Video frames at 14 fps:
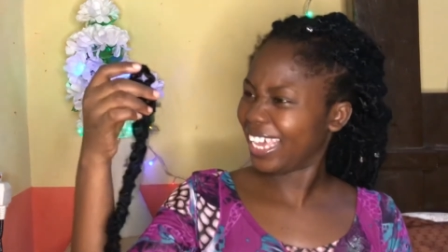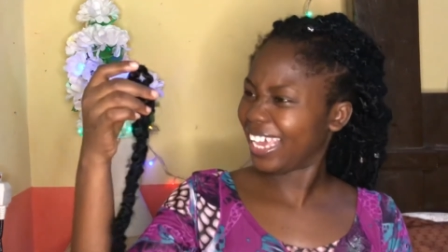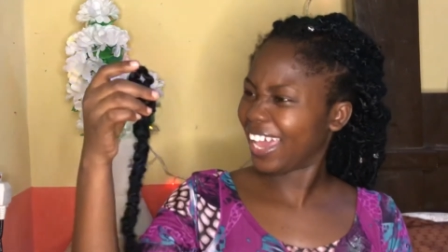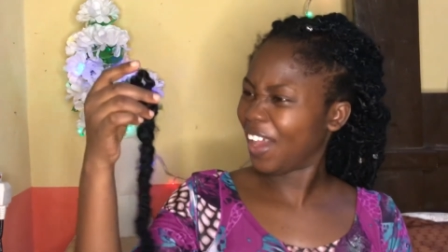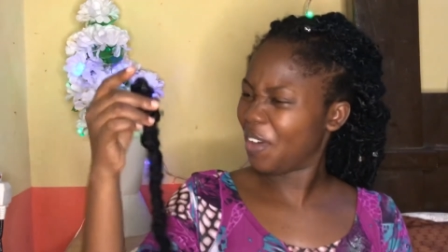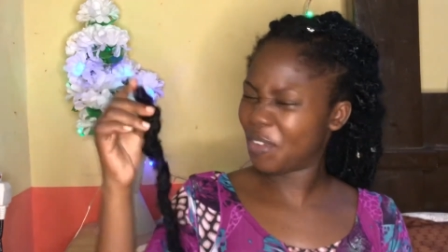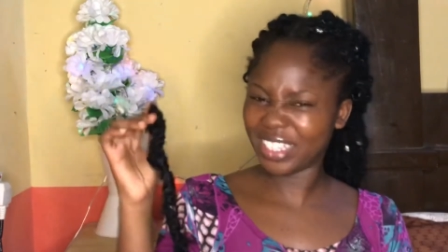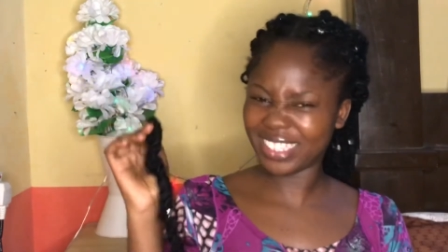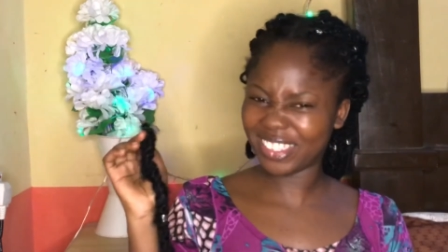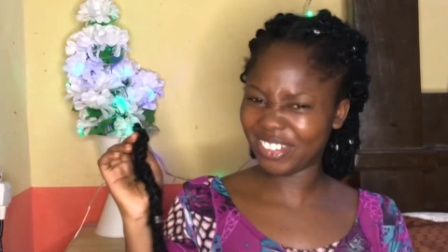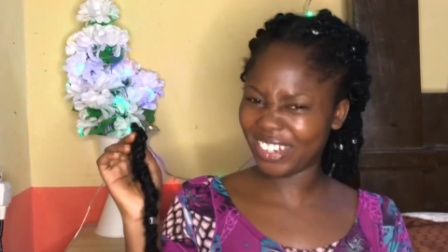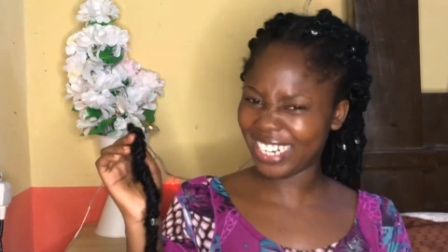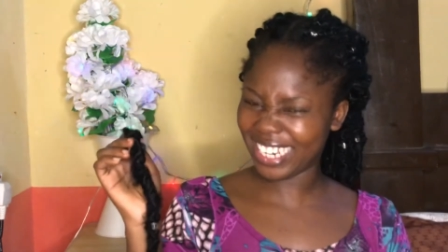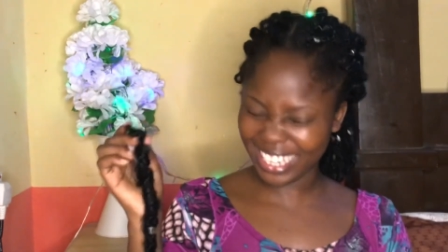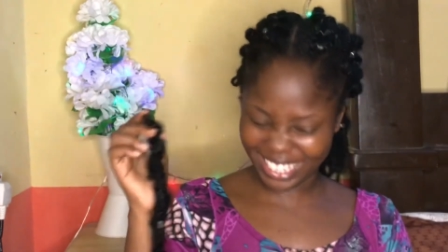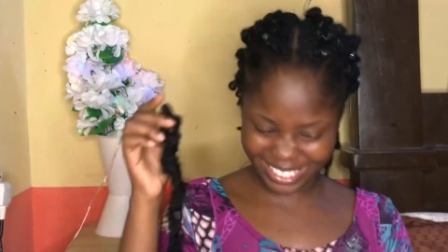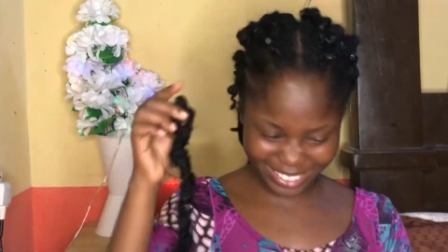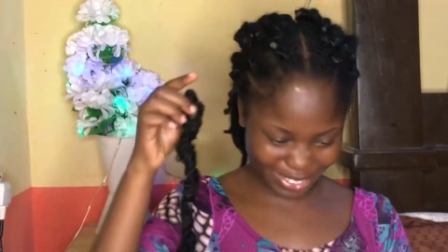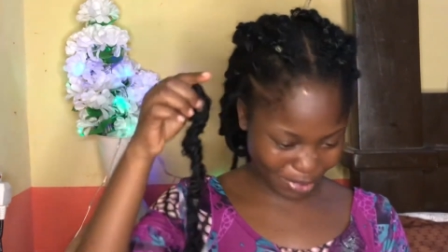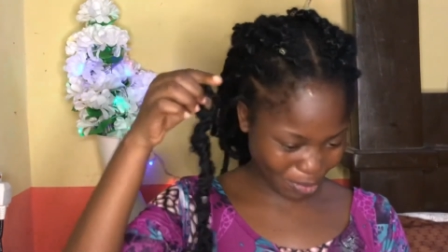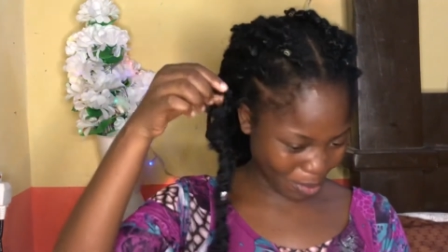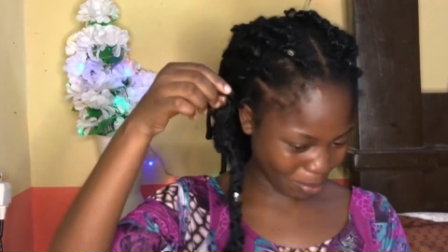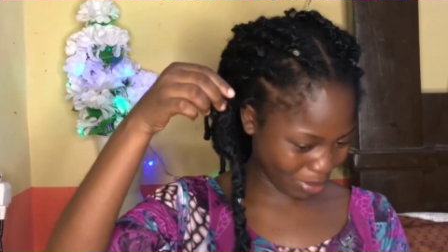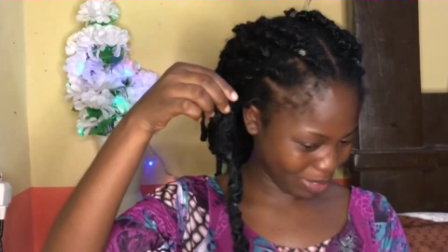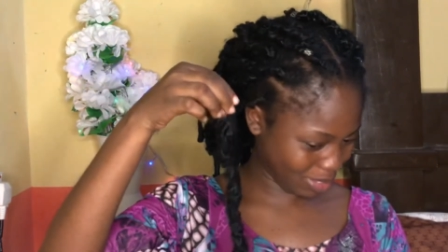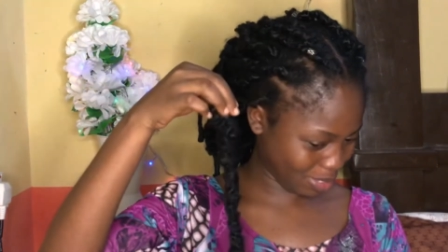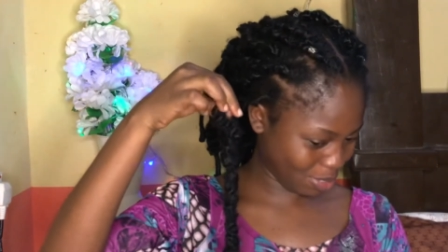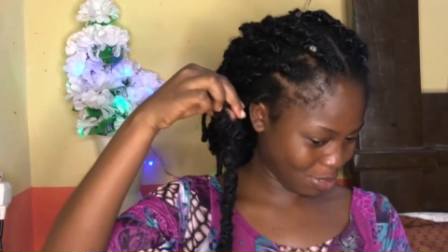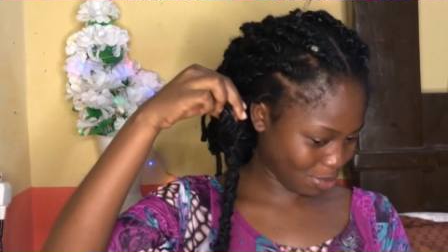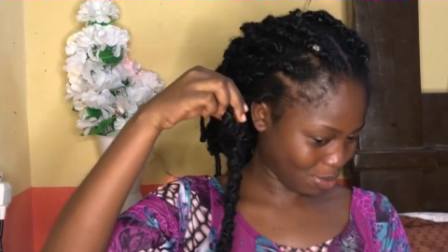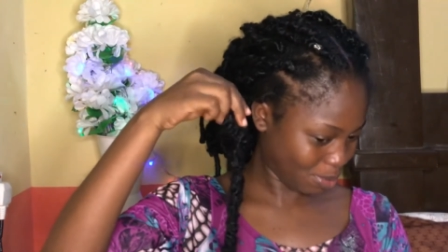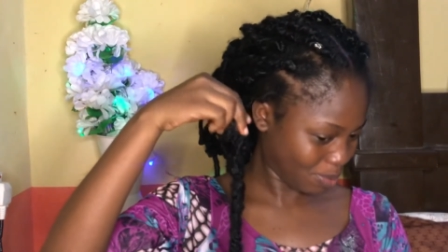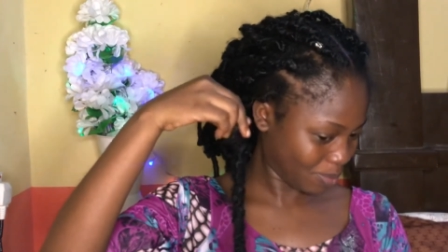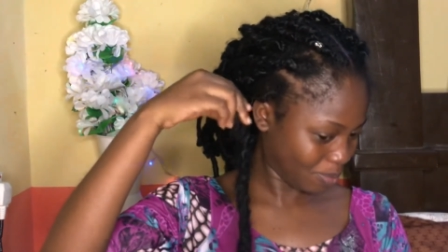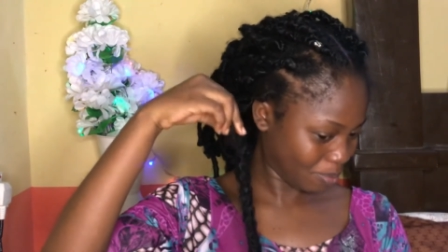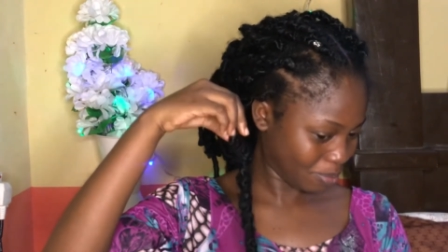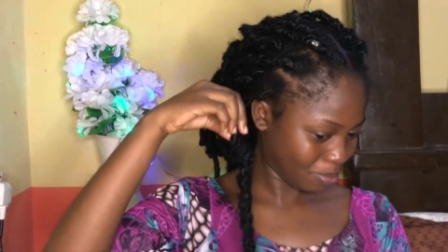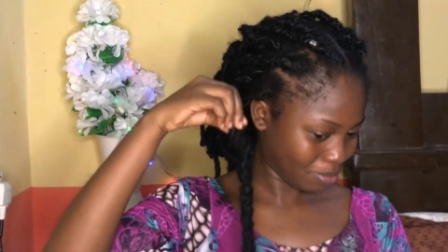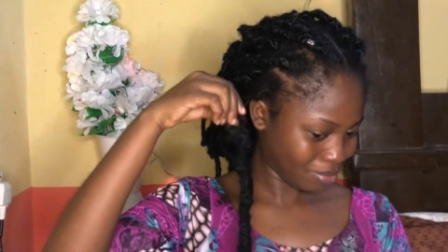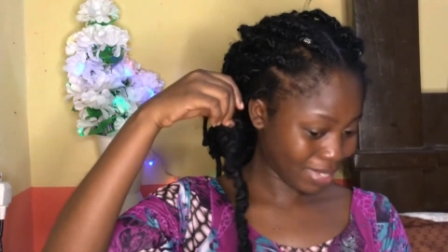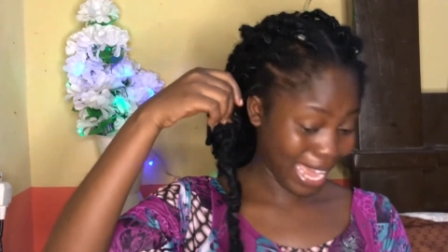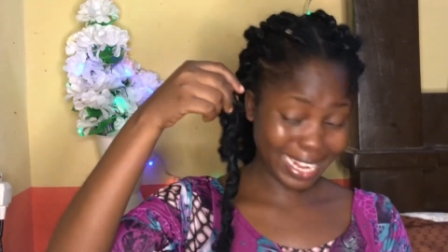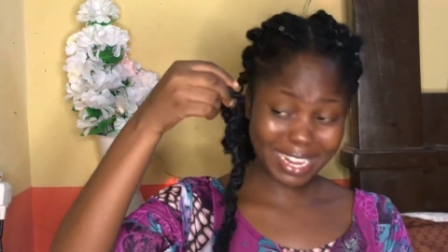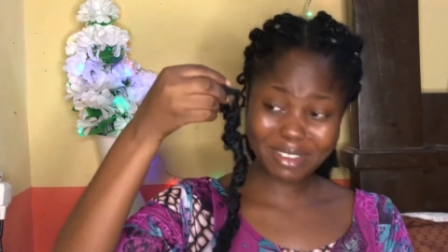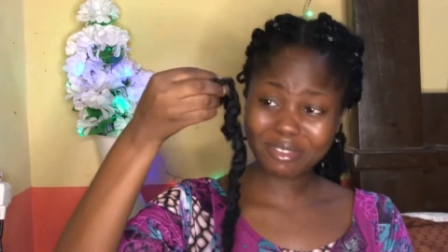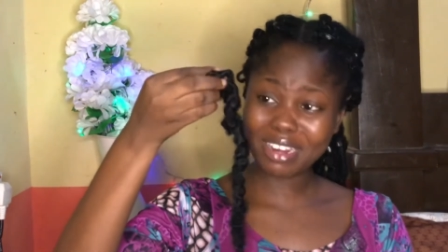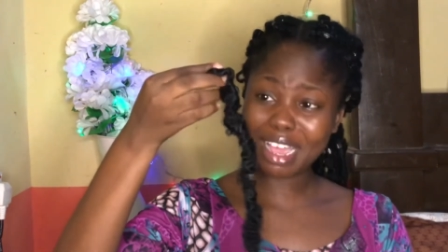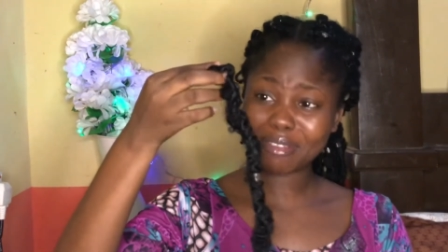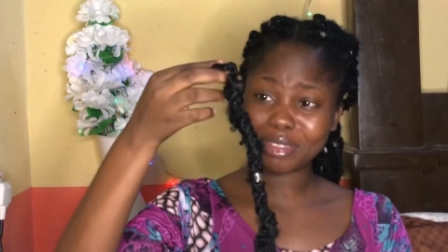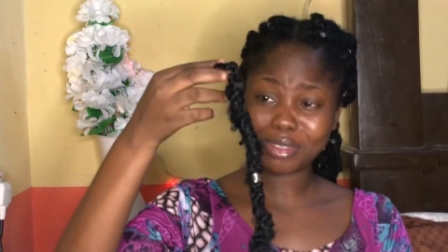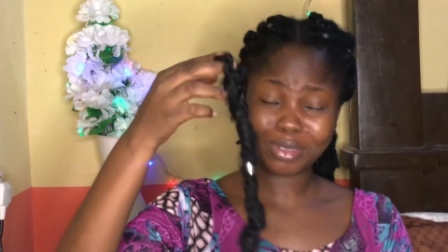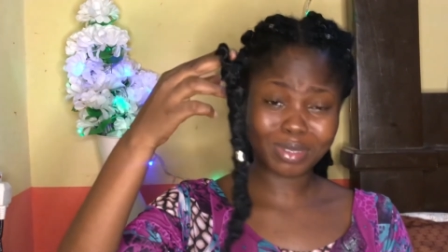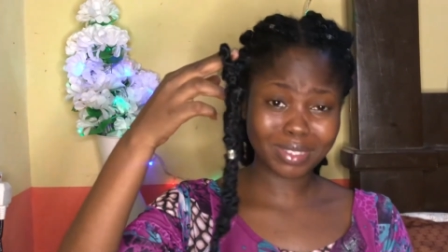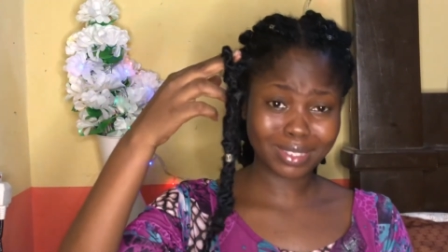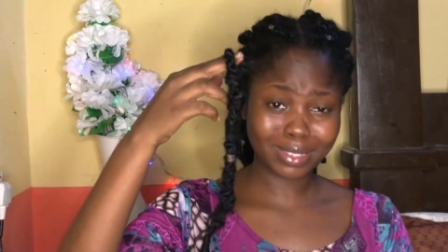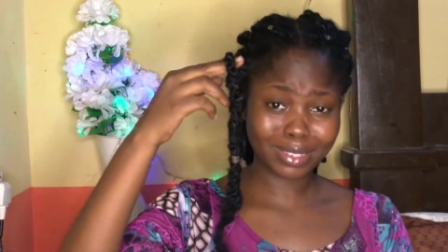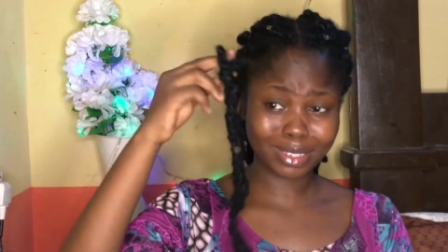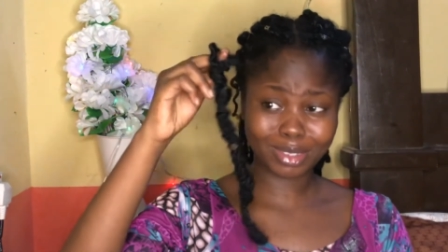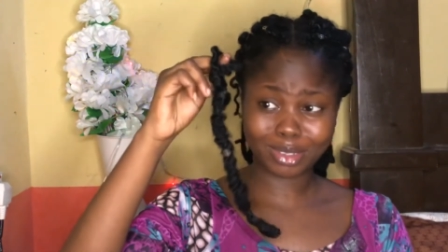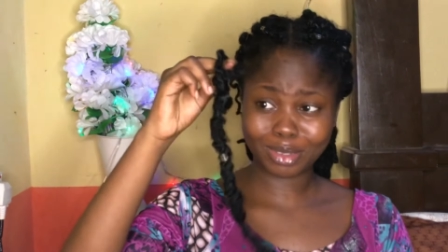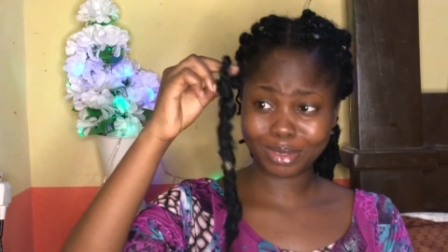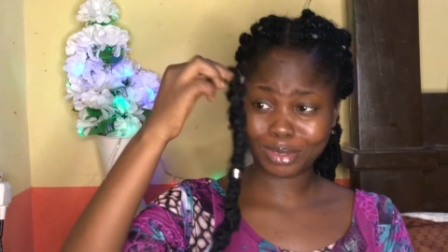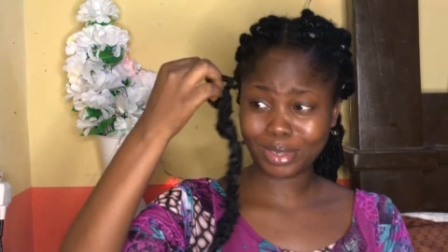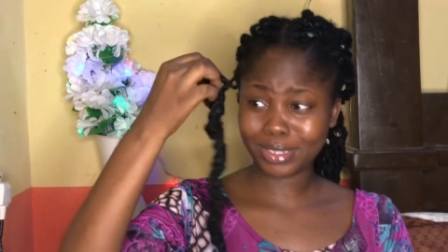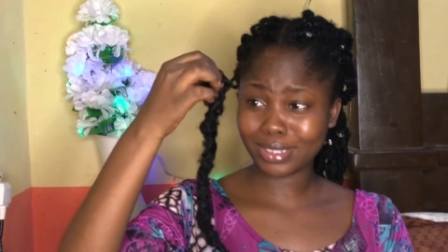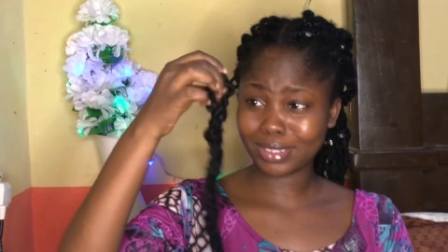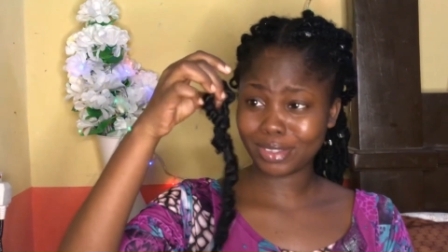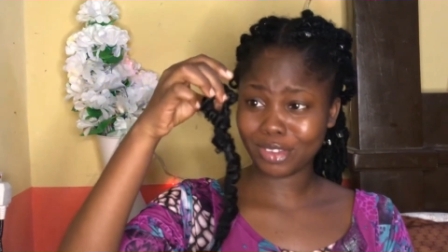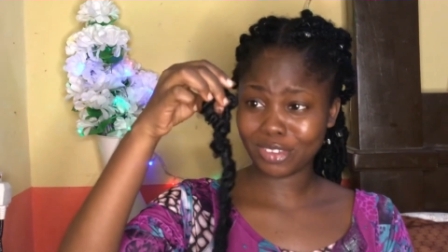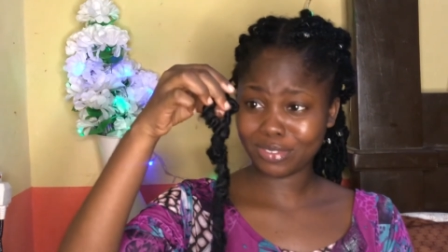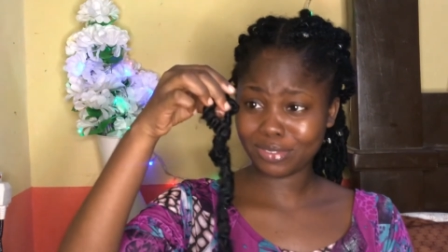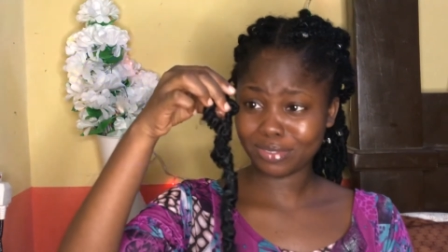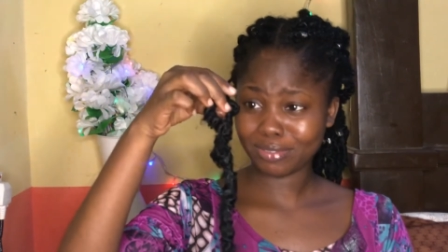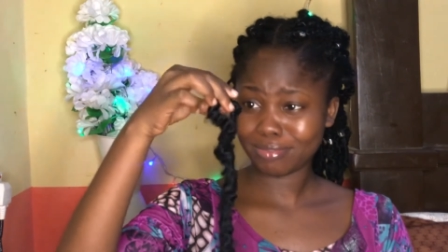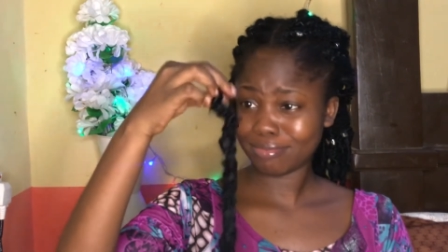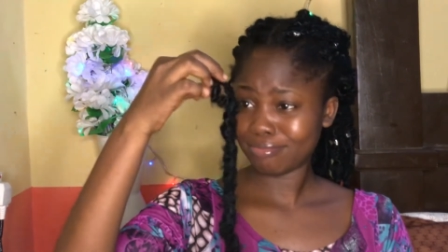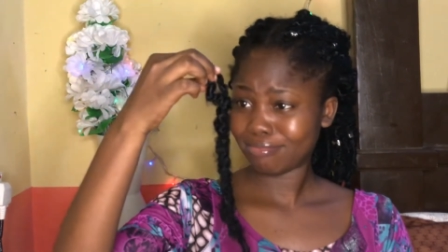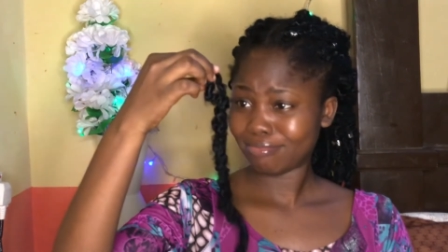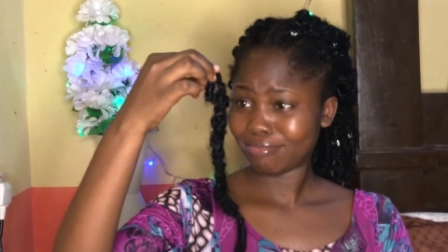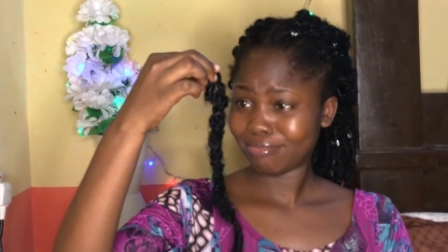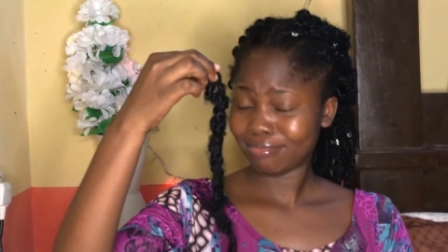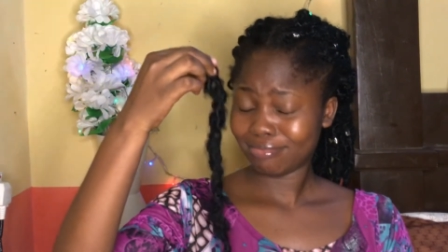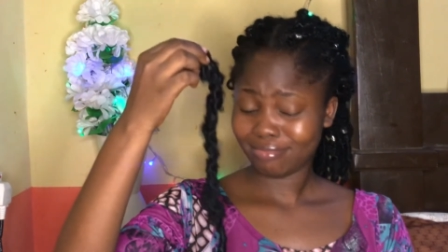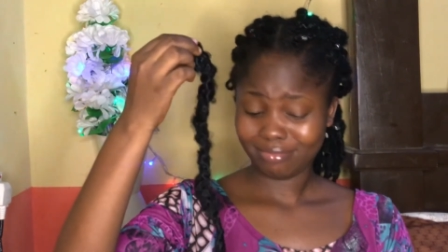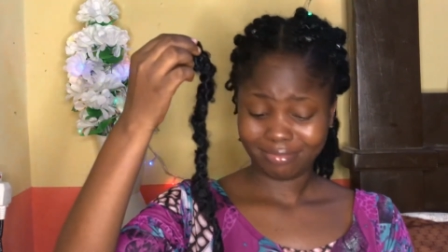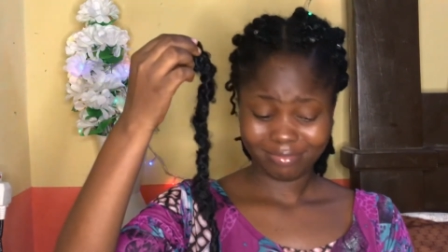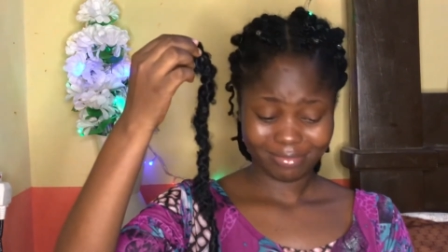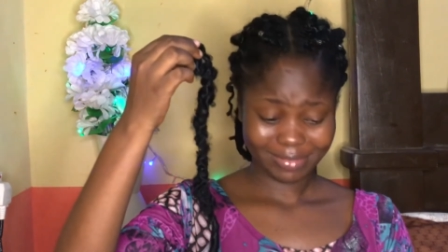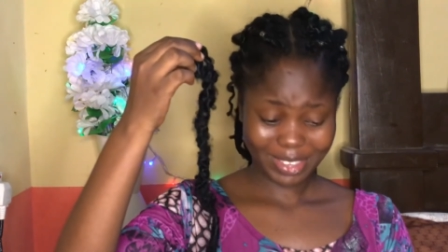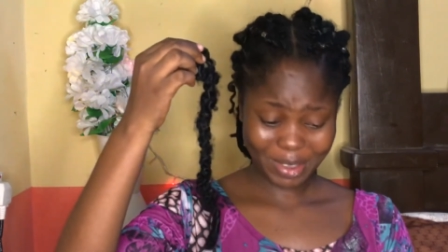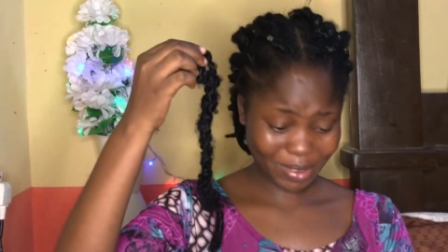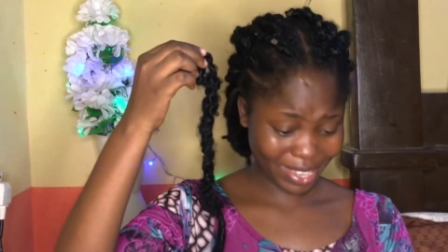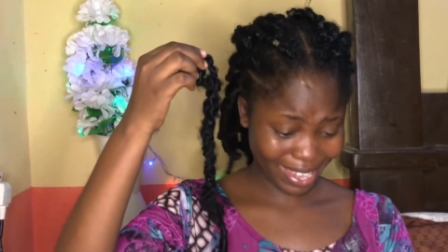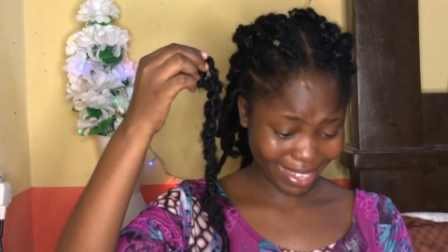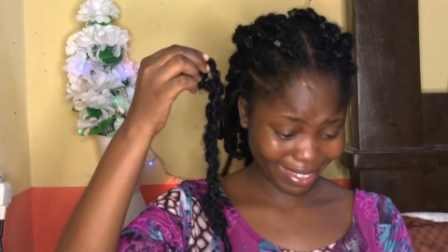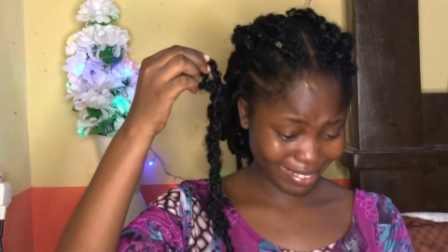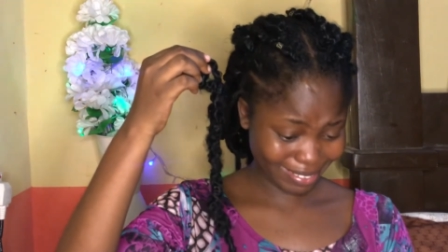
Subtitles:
It was really easy for me to do. I didn't even have to use scissors to cut it off. Okay.